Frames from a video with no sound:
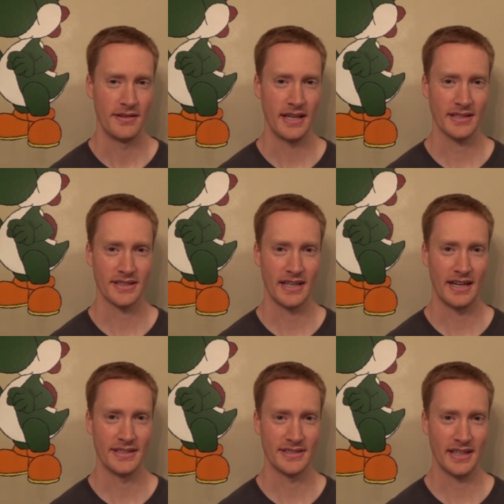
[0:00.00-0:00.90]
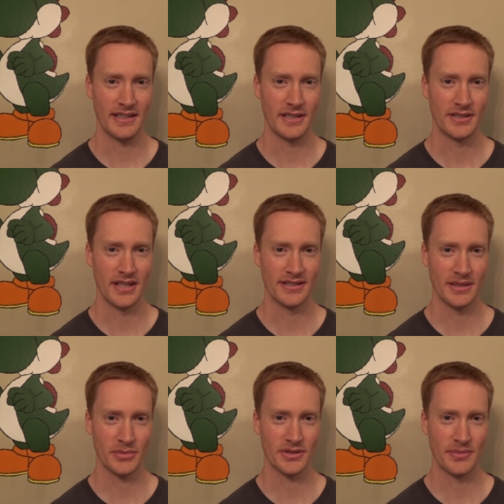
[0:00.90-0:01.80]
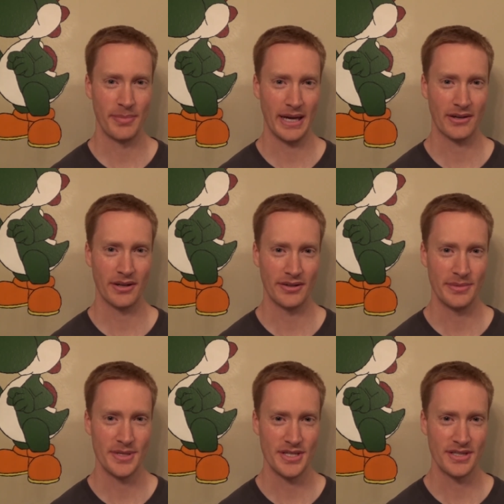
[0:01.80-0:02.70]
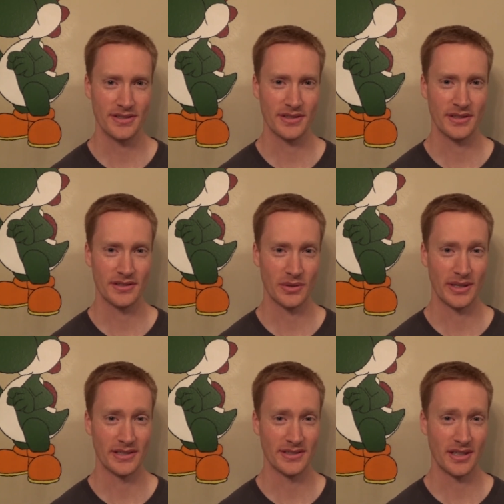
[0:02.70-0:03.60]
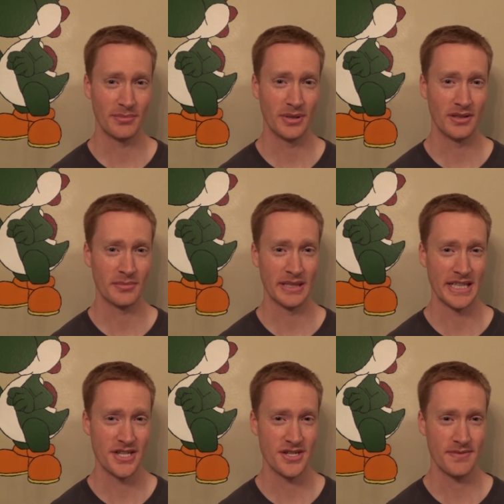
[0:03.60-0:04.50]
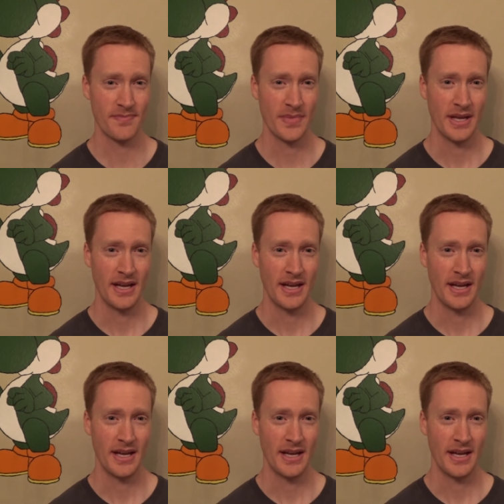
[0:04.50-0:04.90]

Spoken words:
Next, I decided to assemble some background images so I could start building my engine.